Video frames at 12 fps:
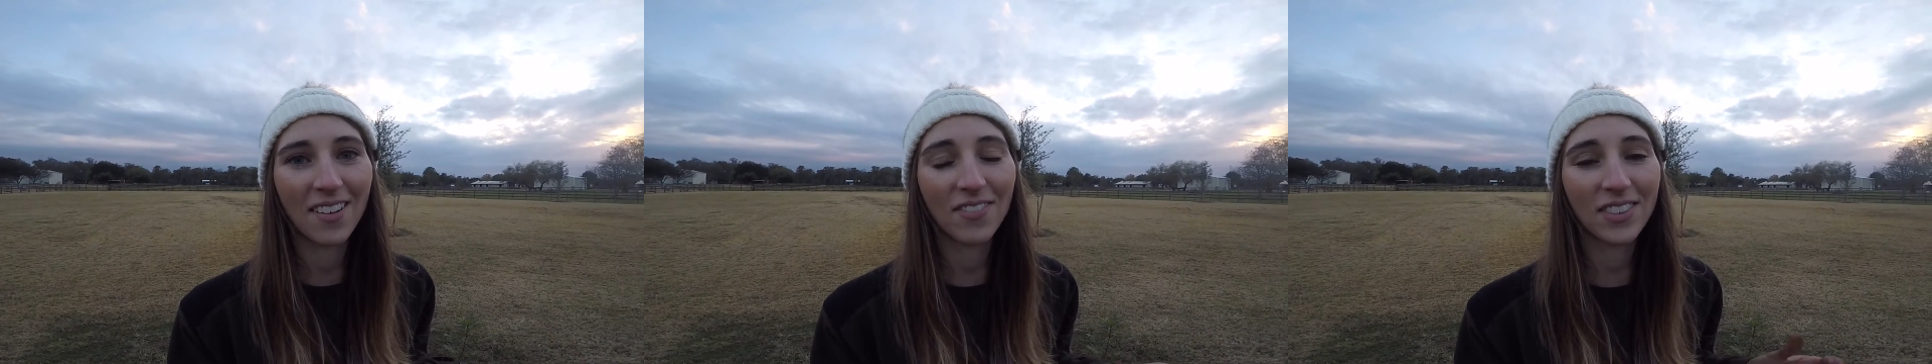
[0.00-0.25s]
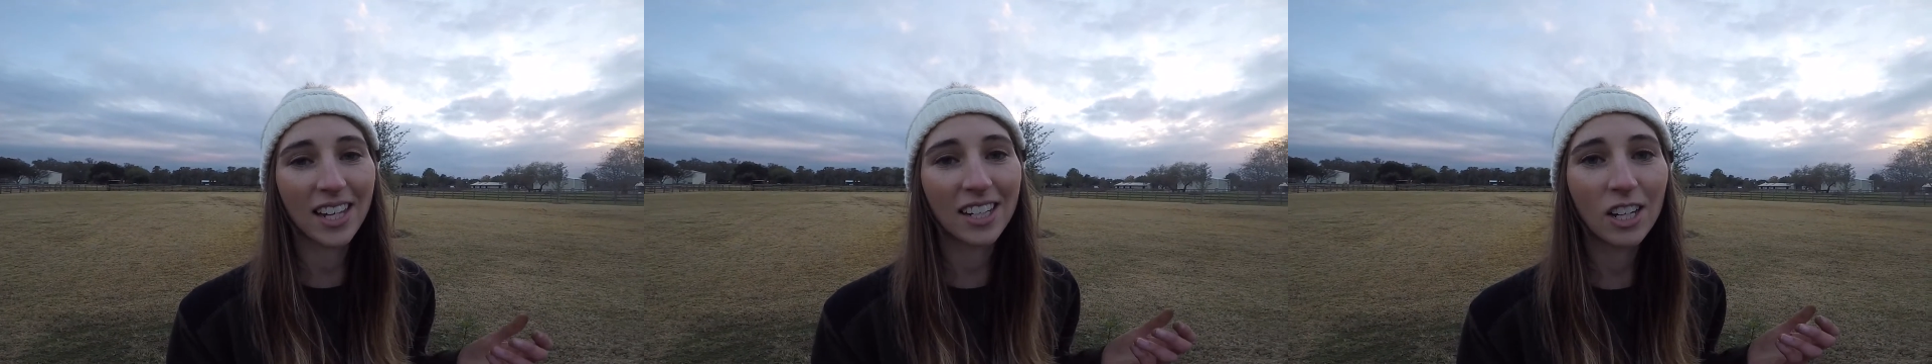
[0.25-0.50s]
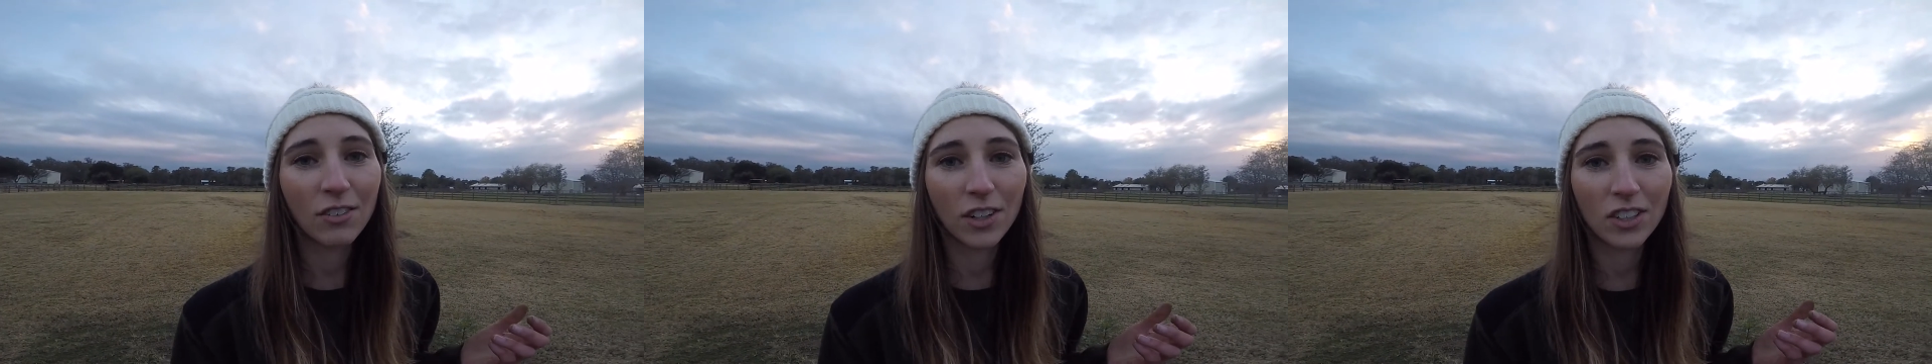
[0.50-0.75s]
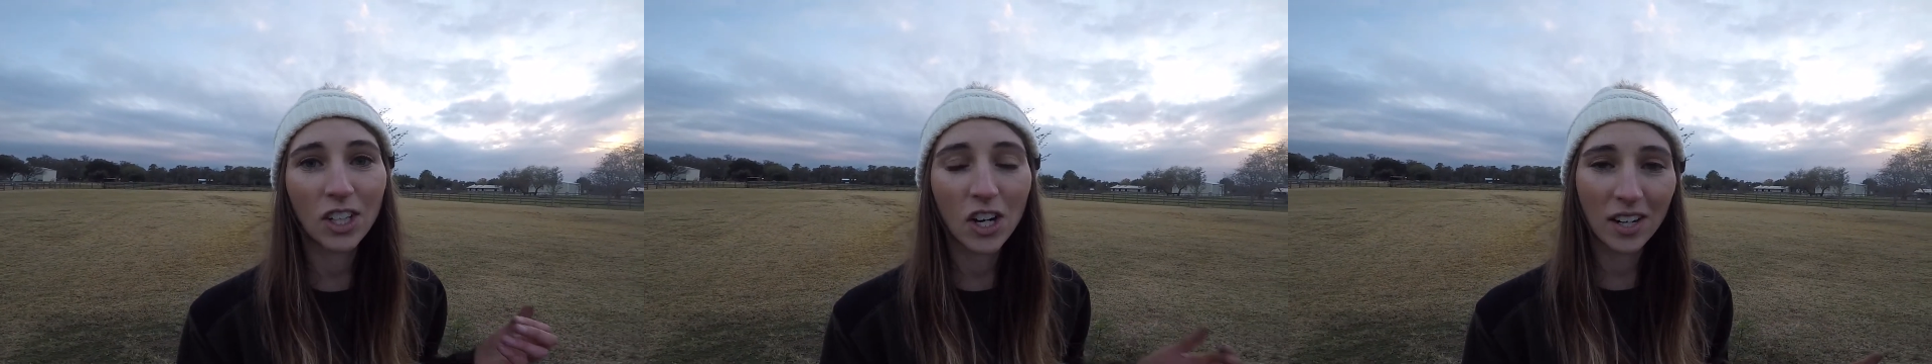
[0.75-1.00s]
Thank you
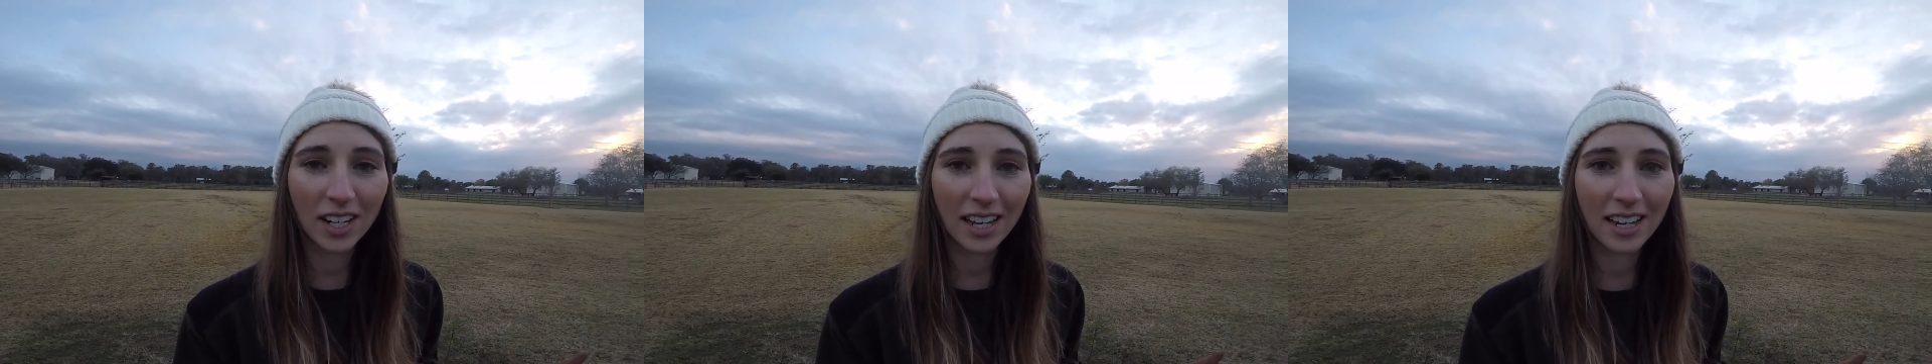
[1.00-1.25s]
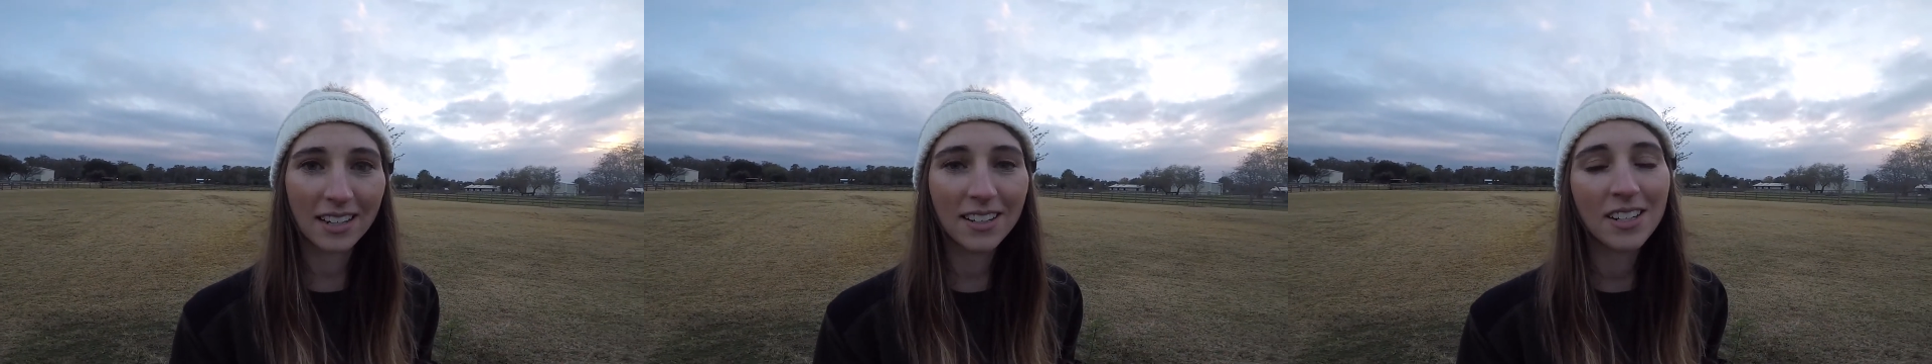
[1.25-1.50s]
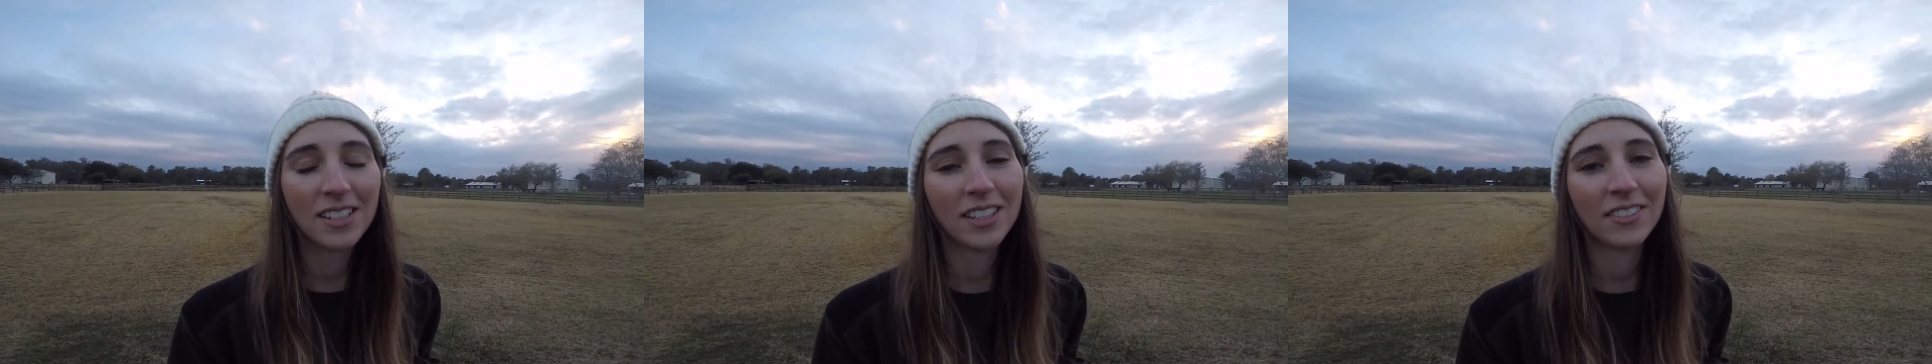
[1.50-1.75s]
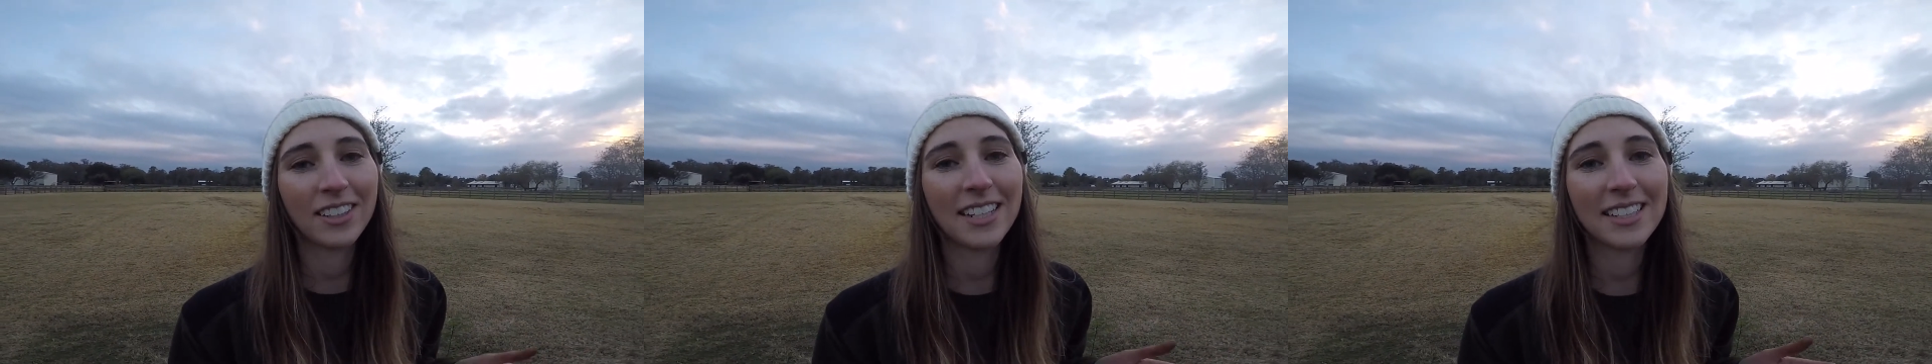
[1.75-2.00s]
for tuning in.
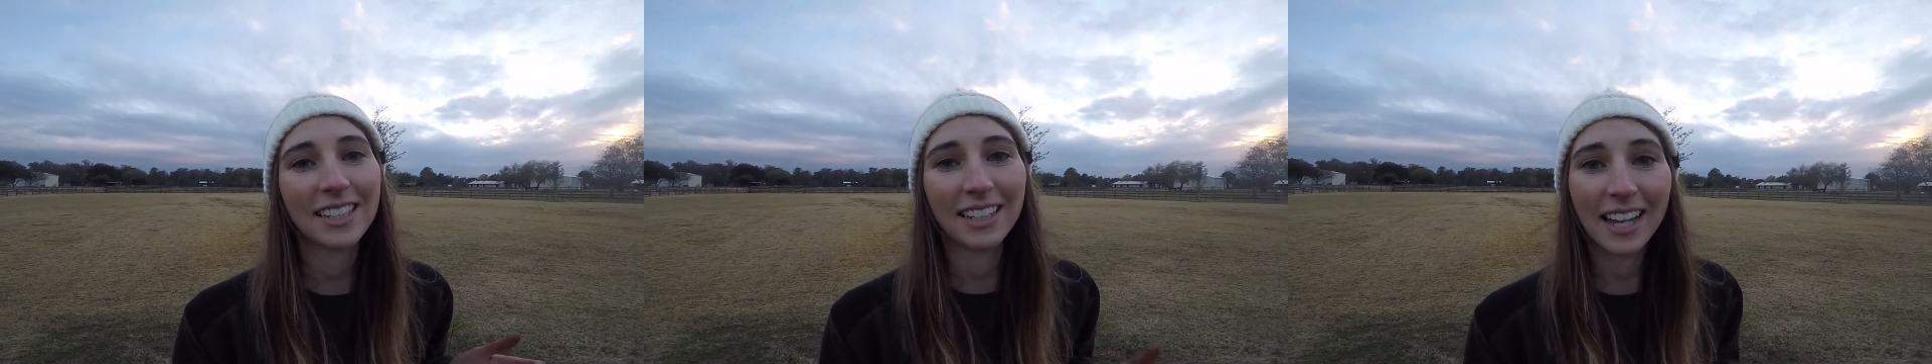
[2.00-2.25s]
Please